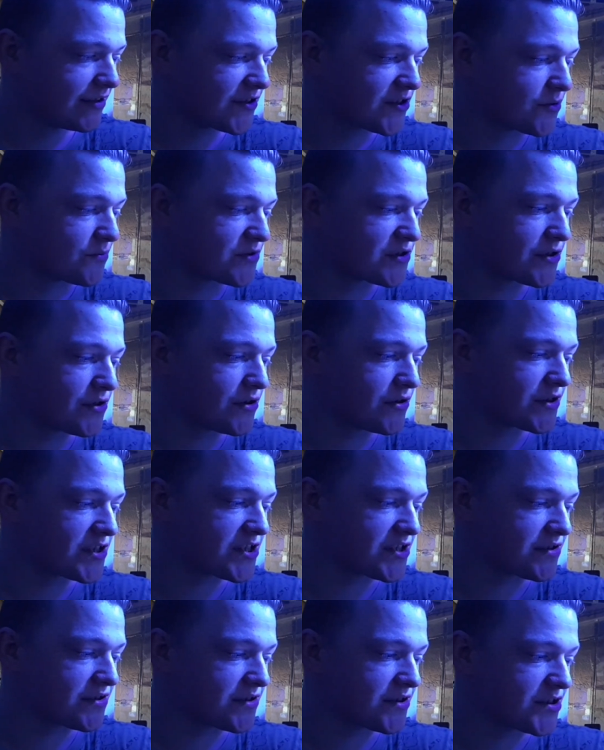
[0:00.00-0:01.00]
some sort of
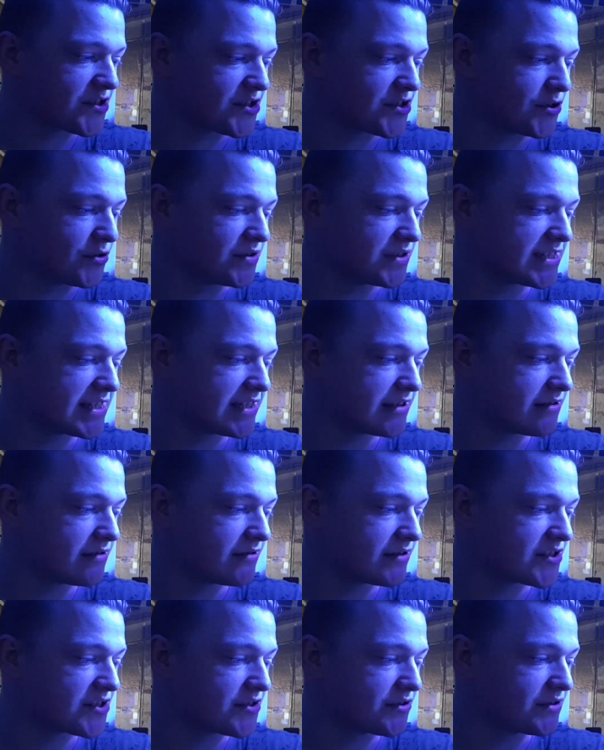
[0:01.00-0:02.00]

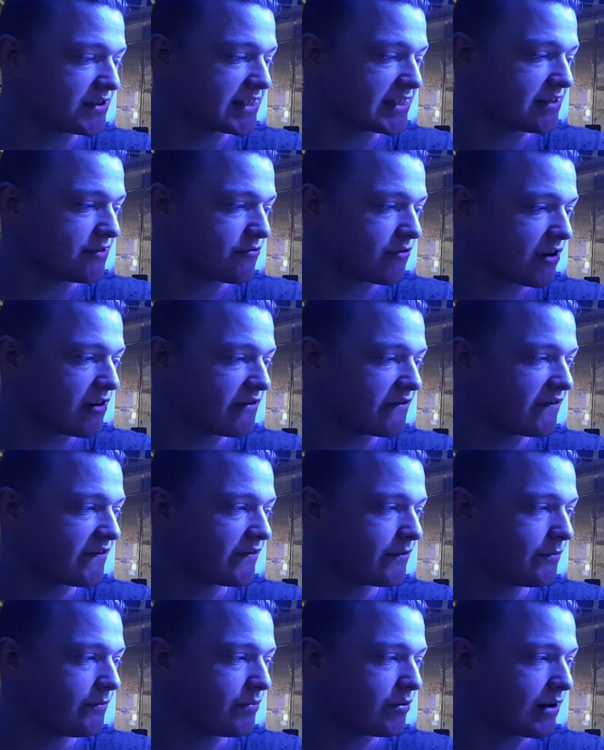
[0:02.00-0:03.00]
stunted growth,
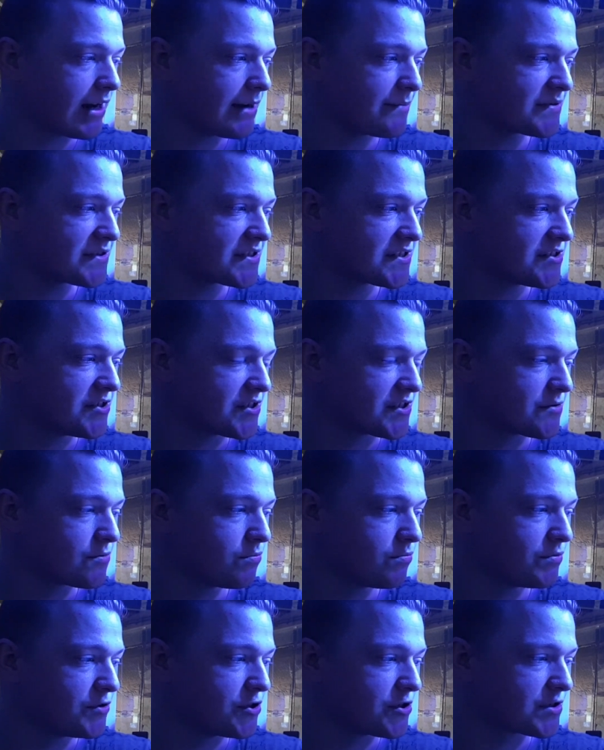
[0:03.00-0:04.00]
perhaps, just
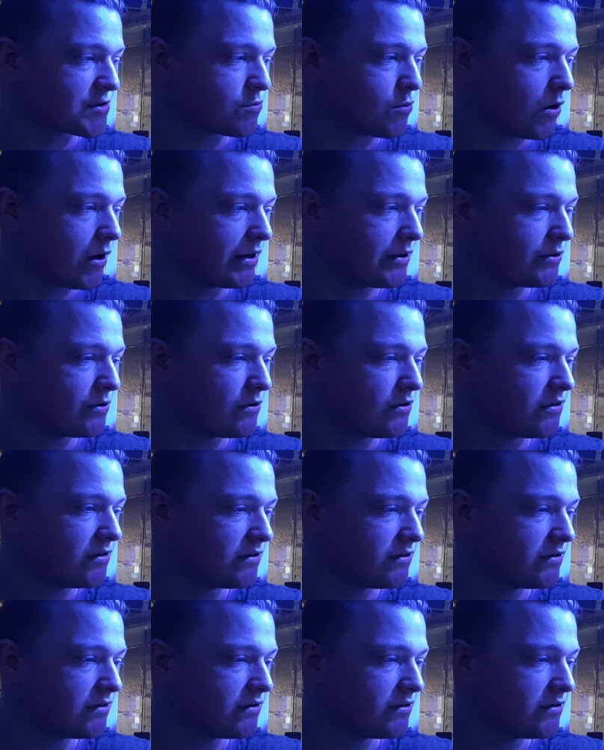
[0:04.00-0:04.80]
while